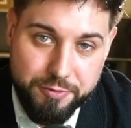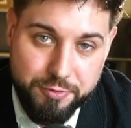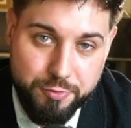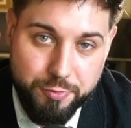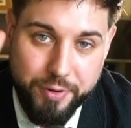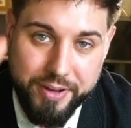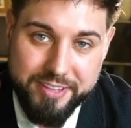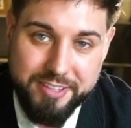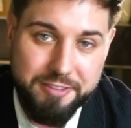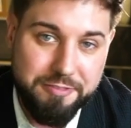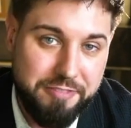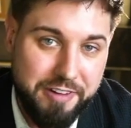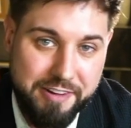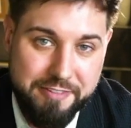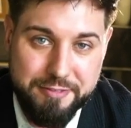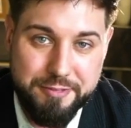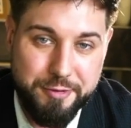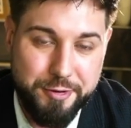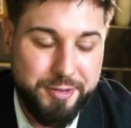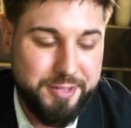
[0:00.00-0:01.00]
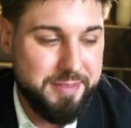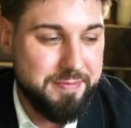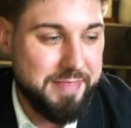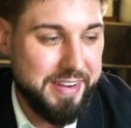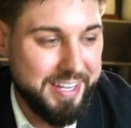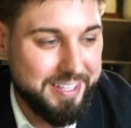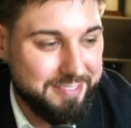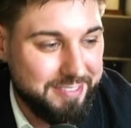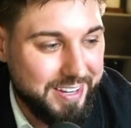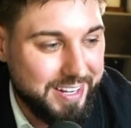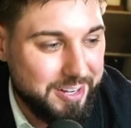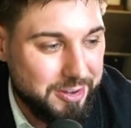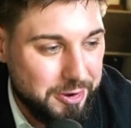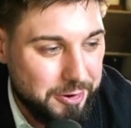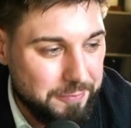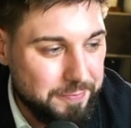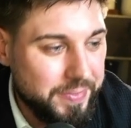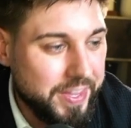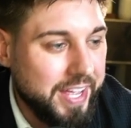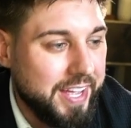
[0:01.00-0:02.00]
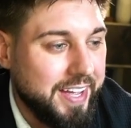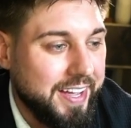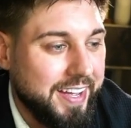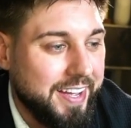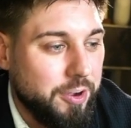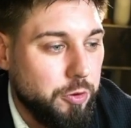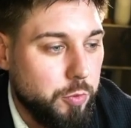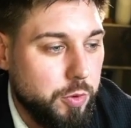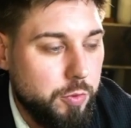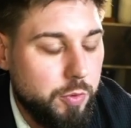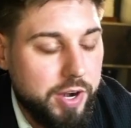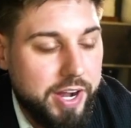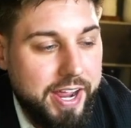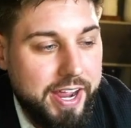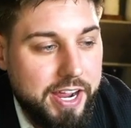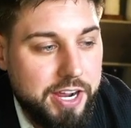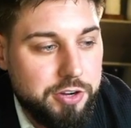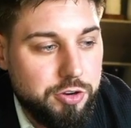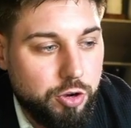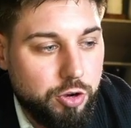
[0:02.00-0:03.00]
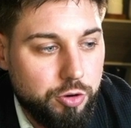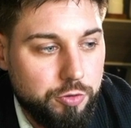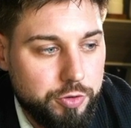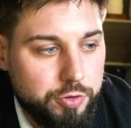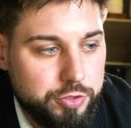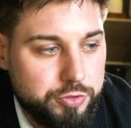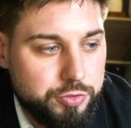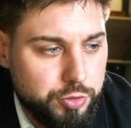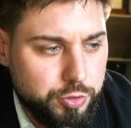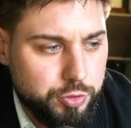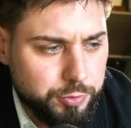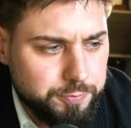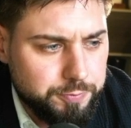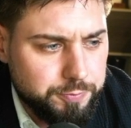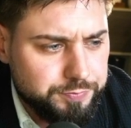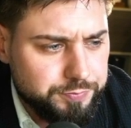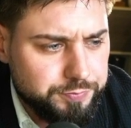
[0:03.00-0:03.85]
25-30 minute video. We want to head over to